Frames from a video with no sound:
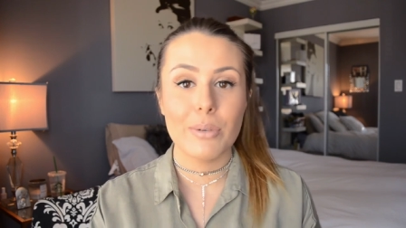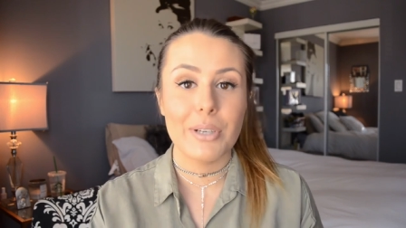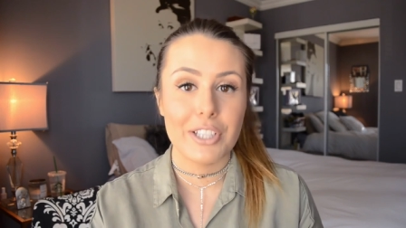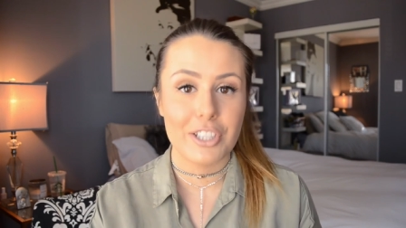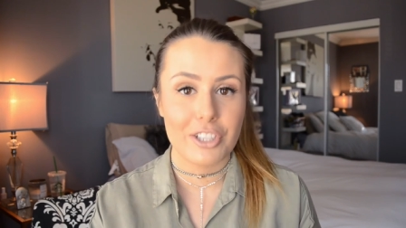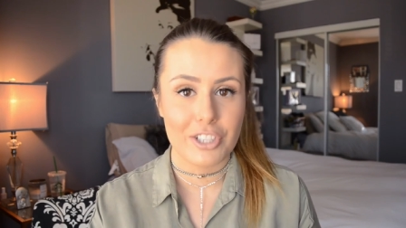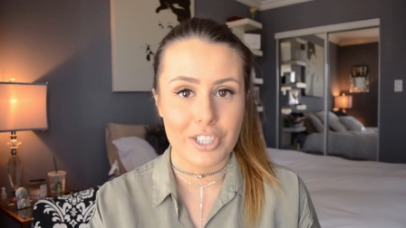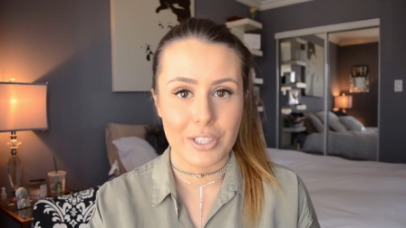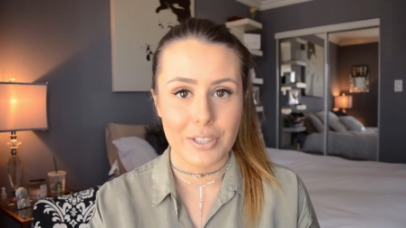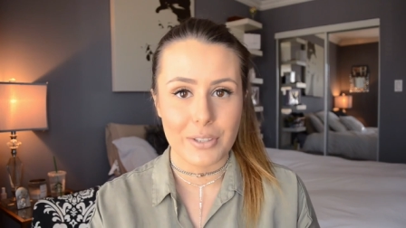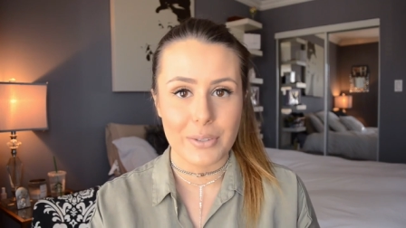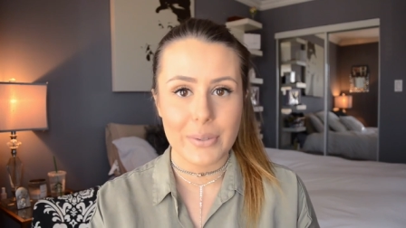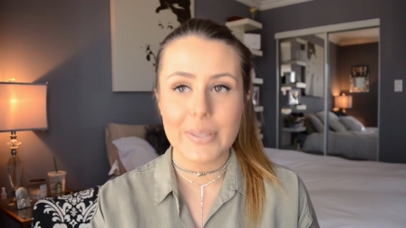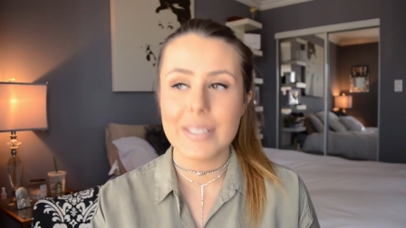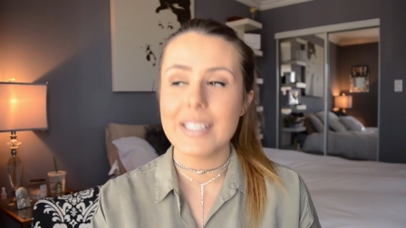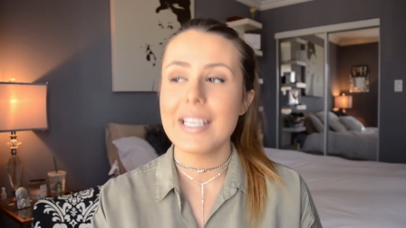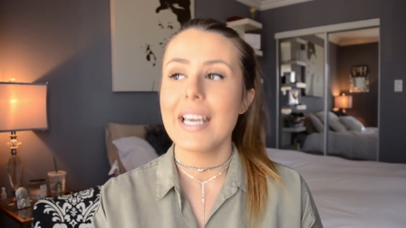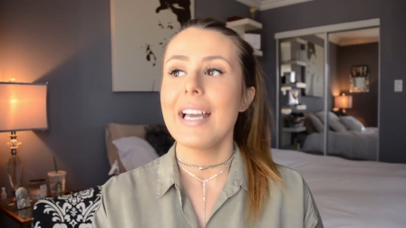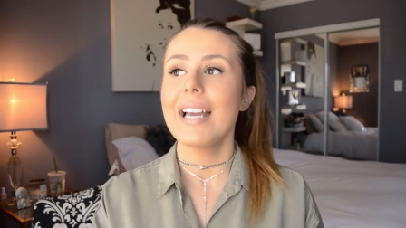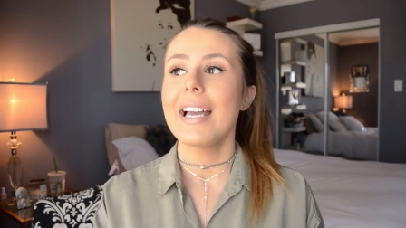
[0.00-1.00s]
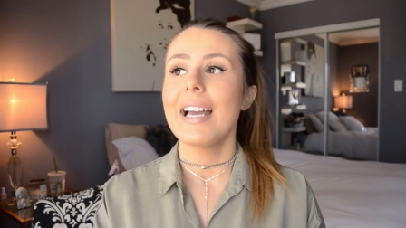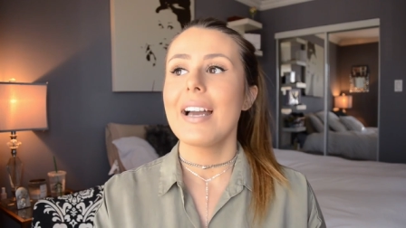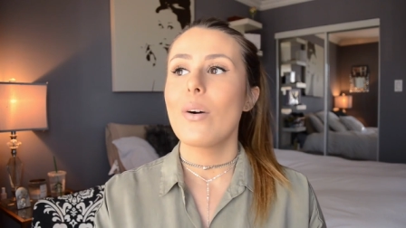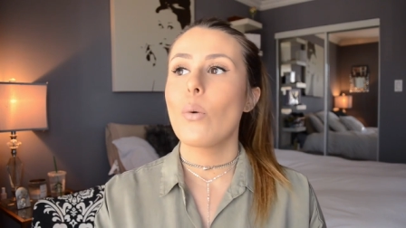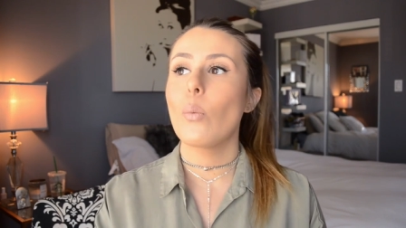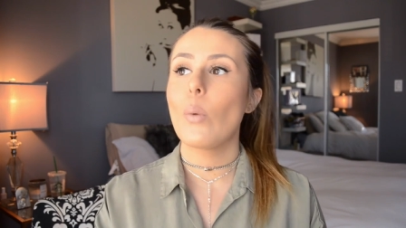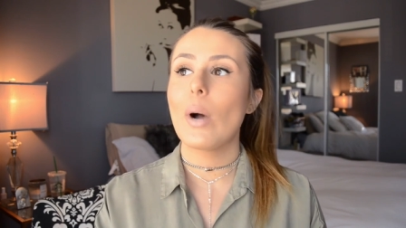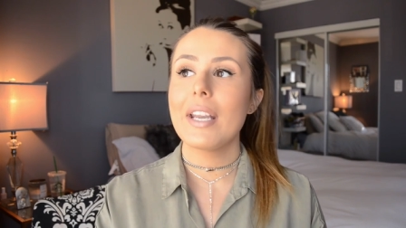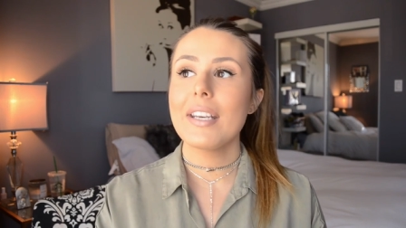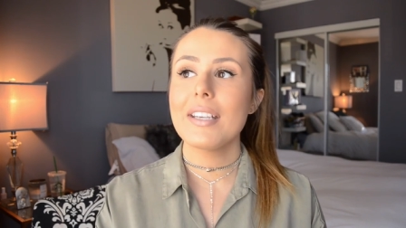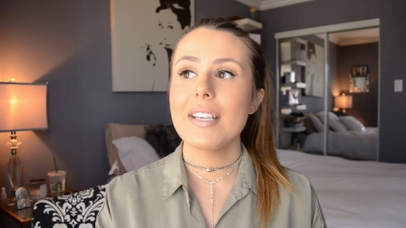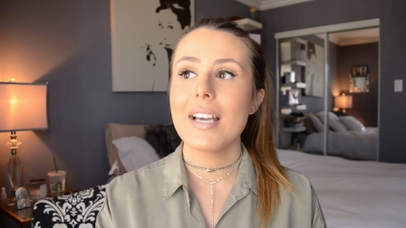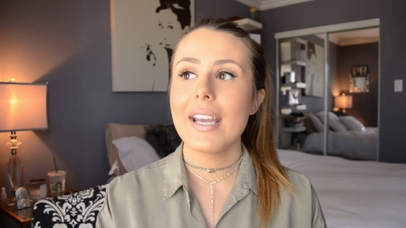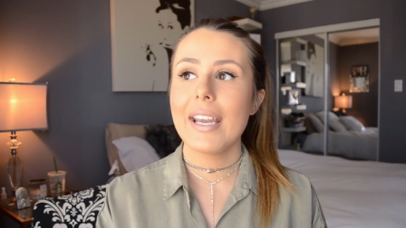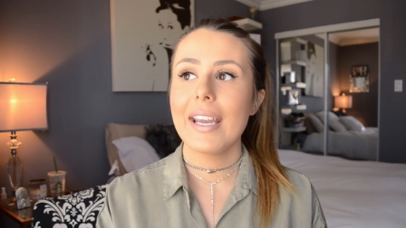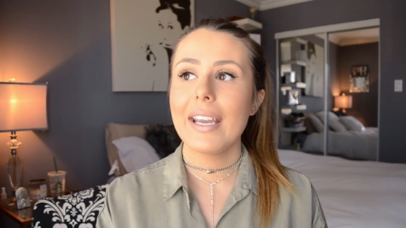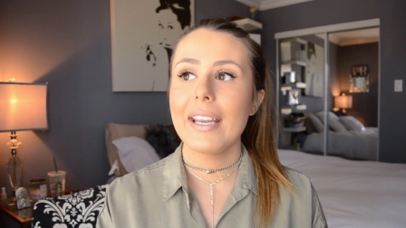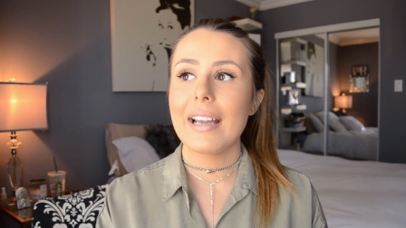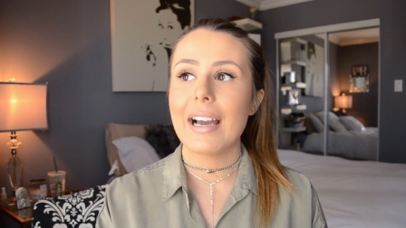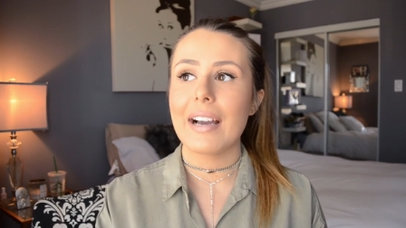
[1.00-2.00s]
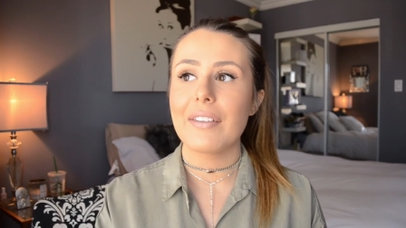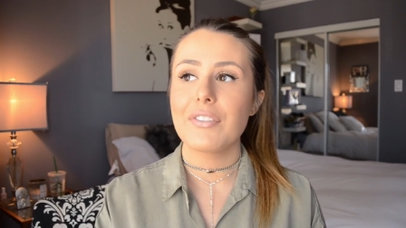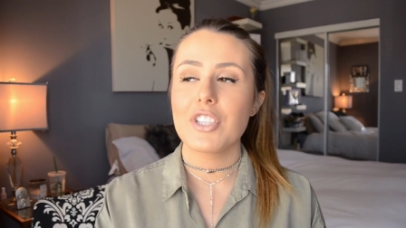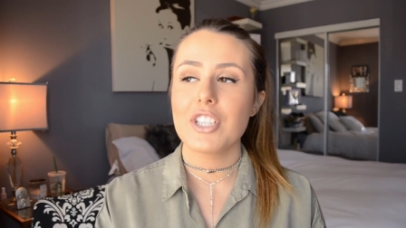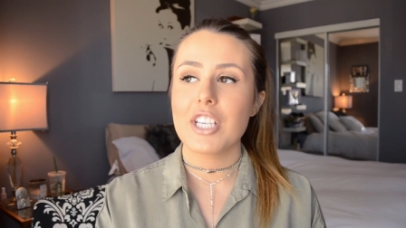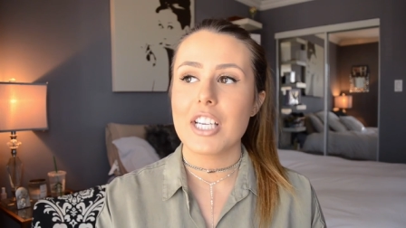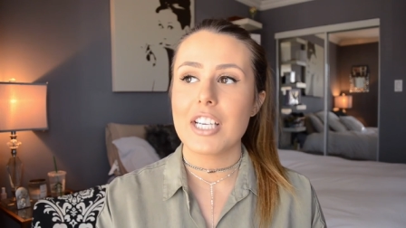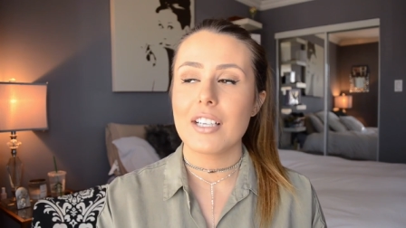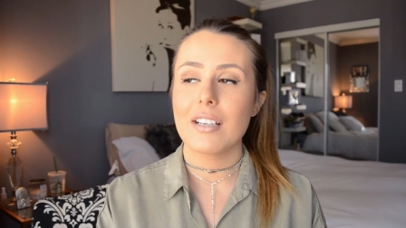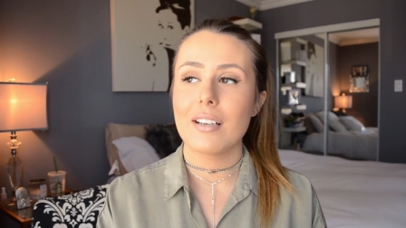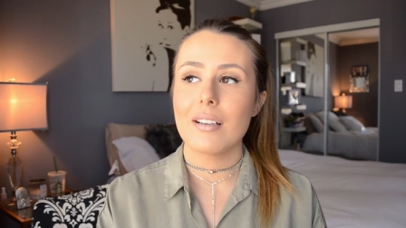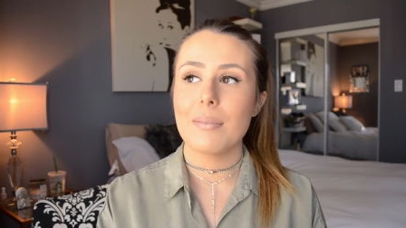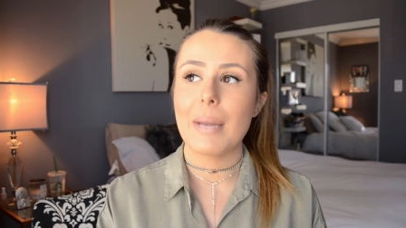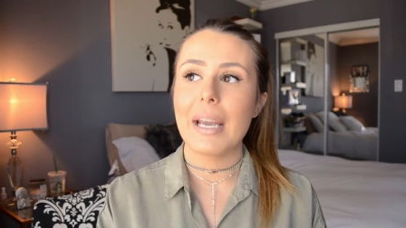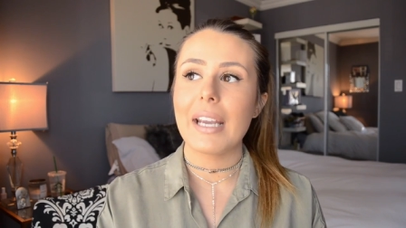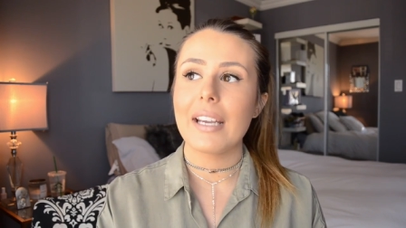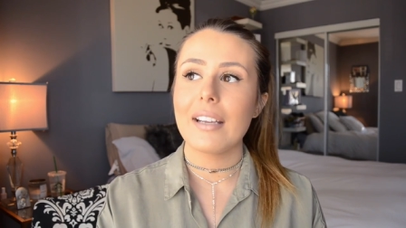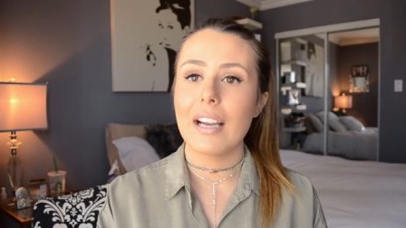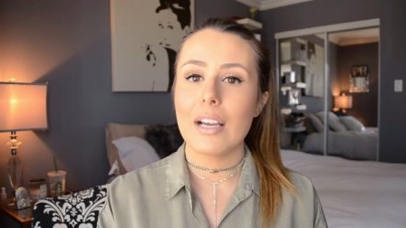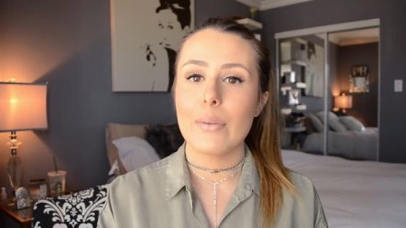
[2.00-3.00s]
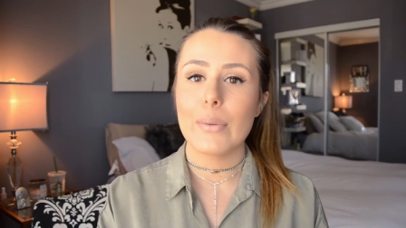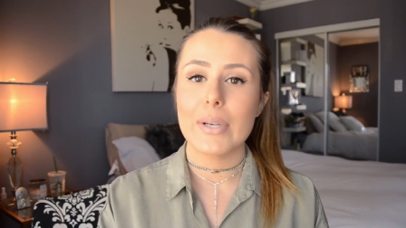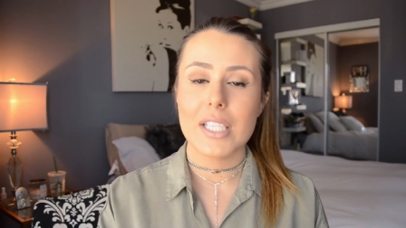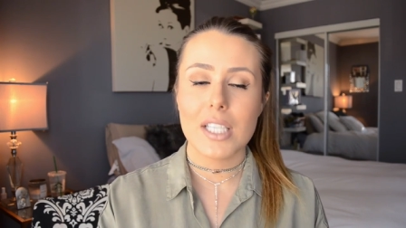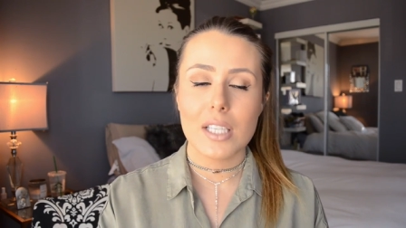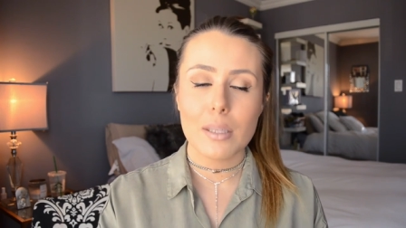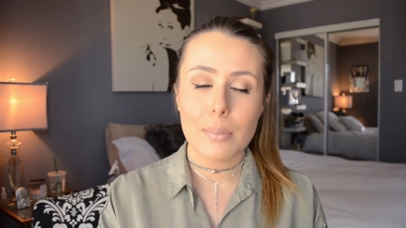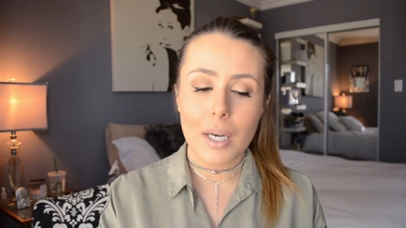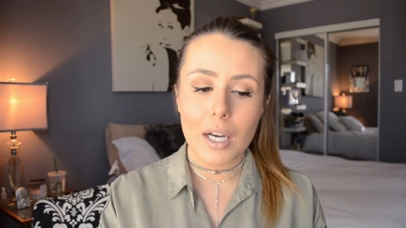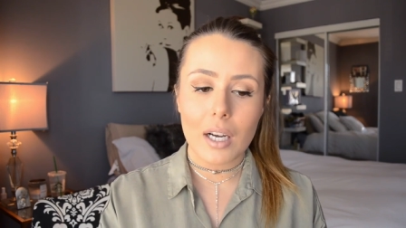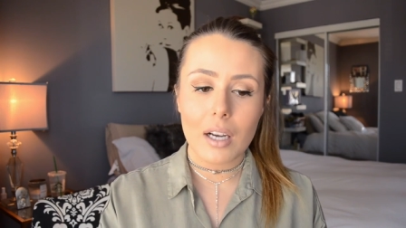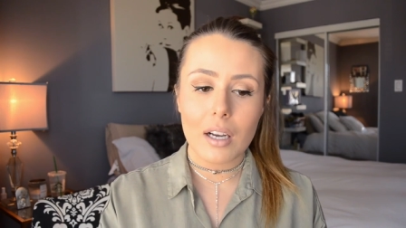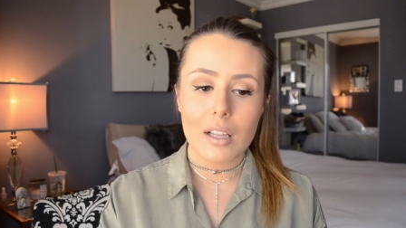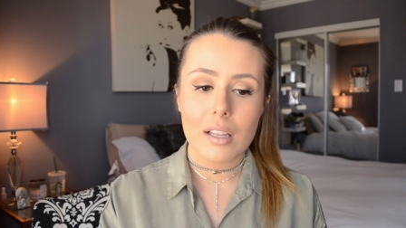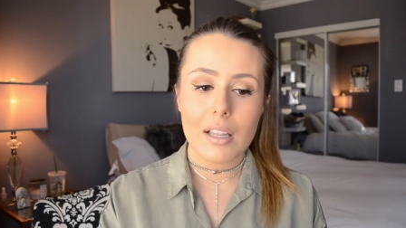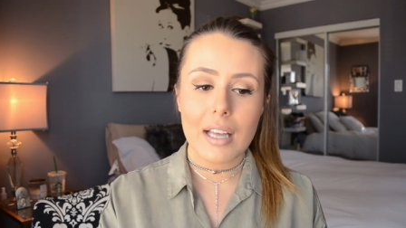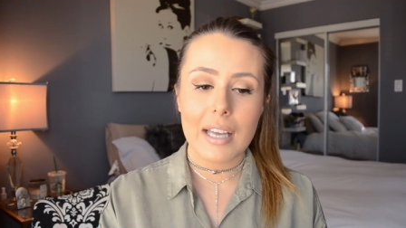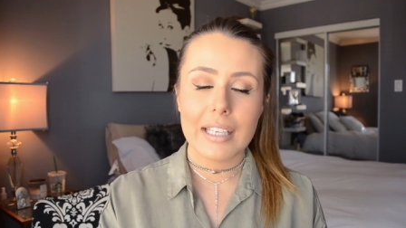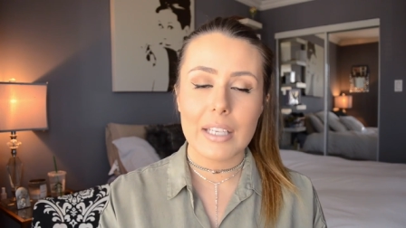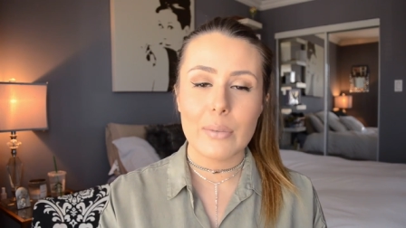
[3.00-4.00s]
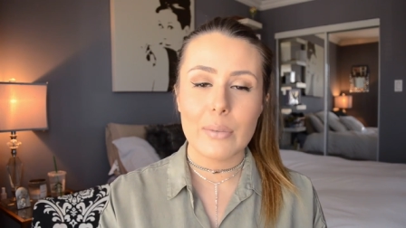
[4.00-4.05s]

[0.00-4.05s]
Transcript: with shoes. One night after dinner, Mike and I went to the mall and